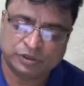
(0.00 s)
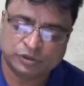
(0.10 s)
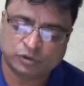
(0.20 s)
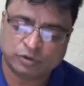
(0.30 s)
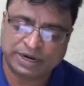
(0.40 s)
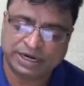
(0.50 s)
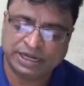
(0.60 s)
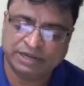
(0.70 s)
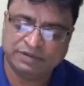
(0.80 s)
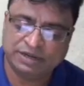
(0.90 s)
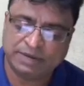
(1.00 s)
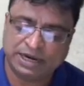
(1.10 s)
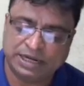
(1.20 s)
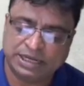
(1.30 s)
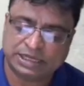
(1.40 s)
So my dv
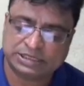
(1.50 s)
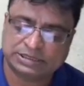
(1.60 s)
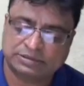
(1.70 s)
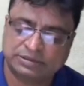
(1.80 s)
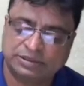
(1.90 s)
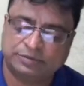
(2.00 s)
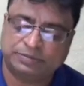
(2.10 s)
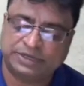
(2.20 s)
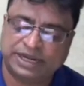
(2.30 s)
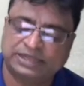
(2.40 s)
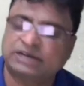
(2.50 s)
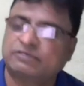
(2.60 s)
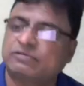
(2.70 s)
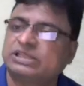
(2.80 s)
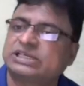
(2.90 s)
by dx, you take
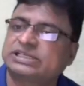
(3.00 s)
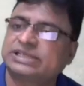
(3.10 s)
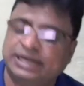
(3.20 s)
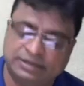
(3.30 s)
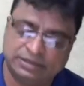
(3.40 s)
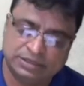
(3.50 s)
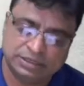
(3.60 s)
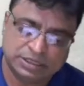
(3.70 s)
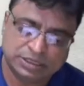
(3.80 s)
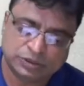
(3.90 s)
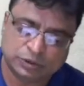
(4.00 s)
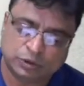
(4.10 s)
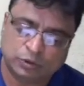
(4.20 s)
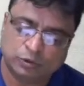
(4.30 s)
that one that side. So